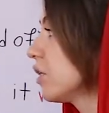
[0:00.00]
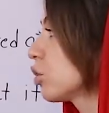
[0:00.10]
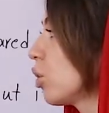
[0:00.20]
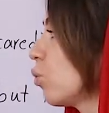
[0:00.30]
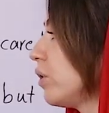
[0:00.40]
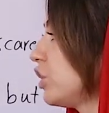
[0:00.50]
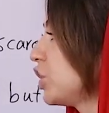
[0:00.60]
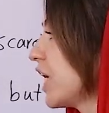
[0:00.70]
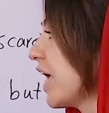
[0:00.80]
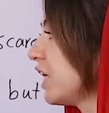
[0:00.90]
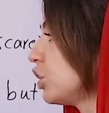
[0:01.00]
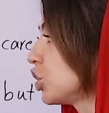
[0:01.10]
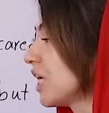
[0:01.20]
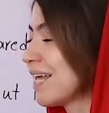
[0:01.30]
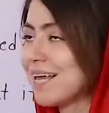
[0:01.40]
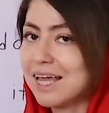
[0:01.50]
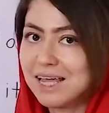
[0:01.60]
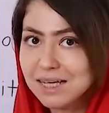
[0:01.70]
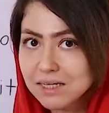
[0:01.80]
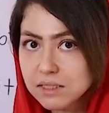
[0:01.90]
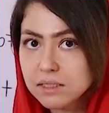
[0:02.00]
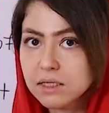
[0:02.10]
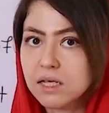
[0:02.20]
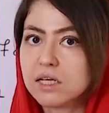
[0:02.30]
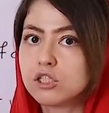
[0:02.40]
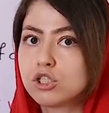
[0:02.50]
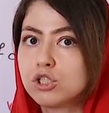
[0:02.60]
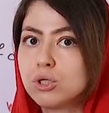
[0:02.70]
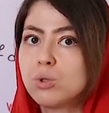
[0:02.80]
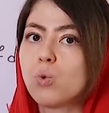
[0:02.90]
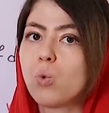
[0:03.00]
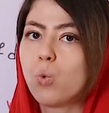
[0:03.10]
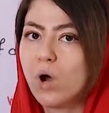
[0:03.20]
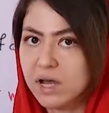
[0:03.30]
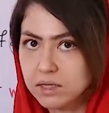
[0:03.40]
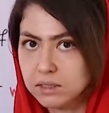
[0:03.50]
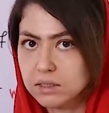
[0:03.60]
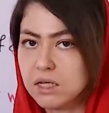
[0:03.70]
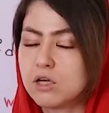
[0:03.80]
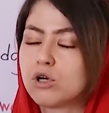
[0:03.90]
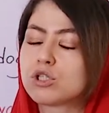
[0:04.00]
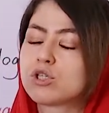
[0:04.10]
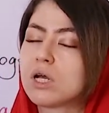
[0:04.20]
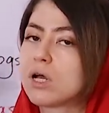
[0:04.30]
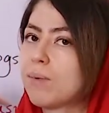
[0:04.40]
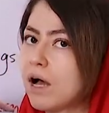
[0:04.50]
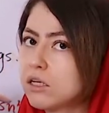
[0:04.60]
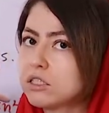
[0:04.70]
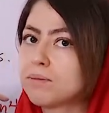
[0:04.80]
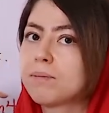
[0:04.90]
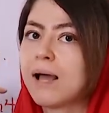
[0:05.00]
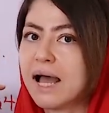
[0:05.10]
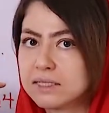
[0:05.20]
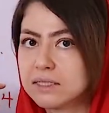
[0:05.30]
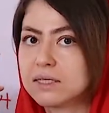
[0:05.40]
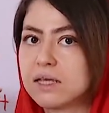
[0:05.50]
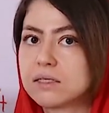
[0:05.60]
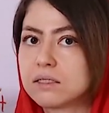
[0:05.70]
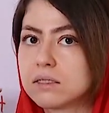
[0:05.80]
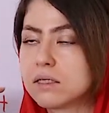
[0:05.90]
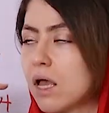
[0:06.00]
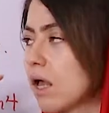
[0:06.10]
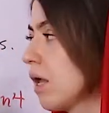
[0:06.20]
So we change is into was in order to talk about past tense.